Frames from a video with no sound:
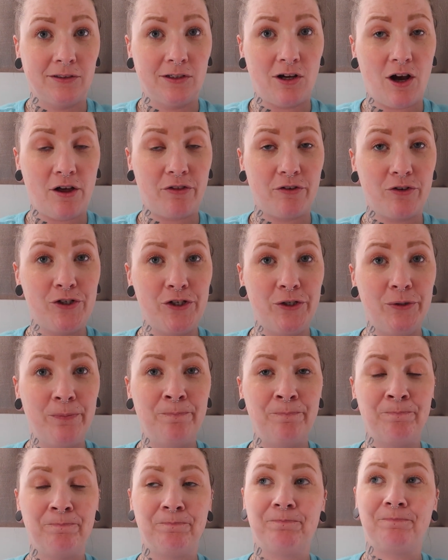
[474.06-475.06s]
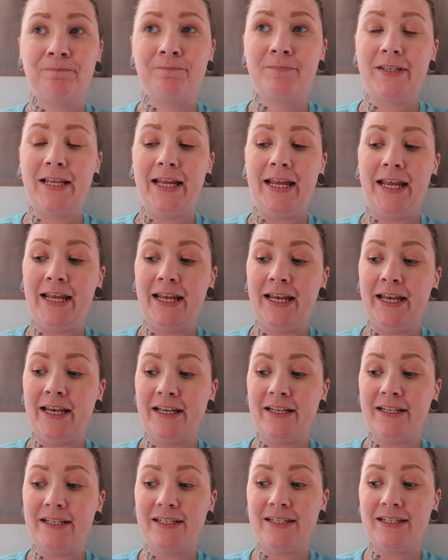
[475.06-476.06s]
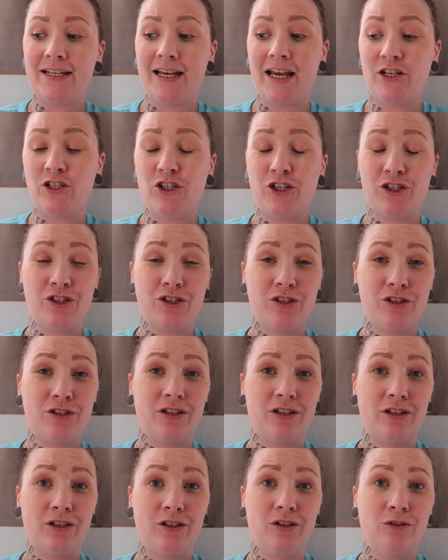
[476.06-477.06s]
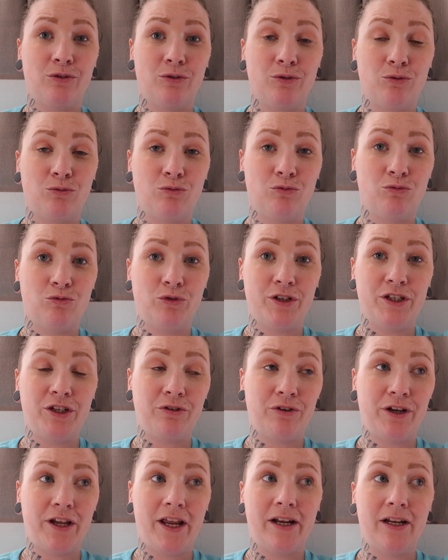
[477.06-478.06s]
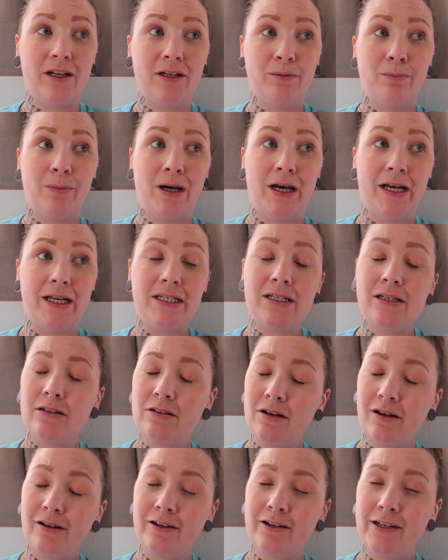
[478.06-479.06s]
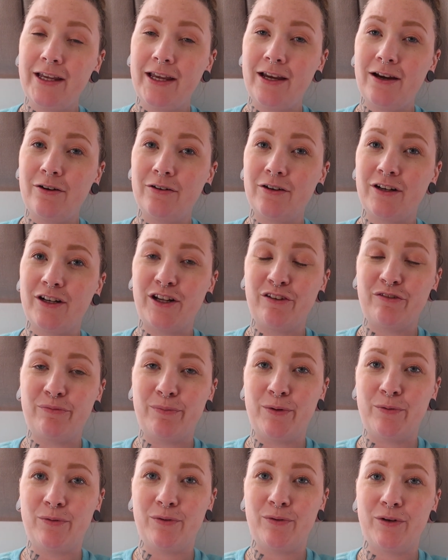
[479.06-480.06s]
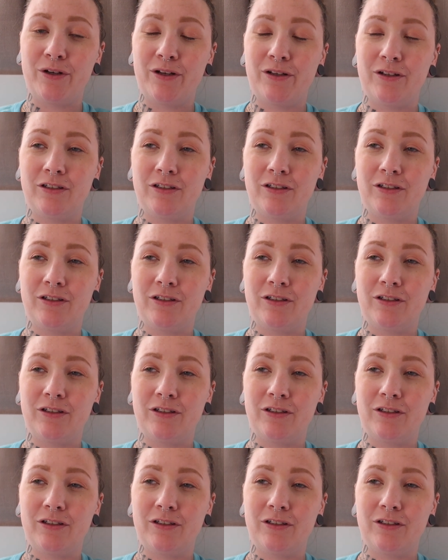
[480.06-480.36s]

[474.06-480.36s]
AuthorTube and I just recreated my TikTok account, and I've been